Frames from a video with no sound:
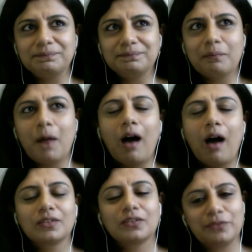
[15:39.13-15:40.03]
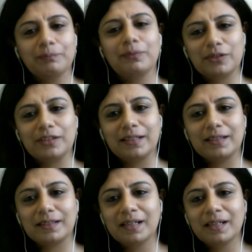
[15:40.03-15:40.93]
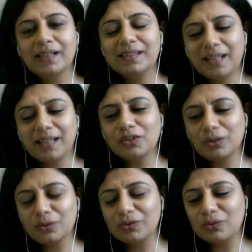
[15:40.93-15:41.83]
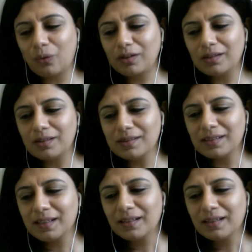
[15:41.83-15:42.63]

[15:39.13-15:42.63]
marks of impunity at such close quarters.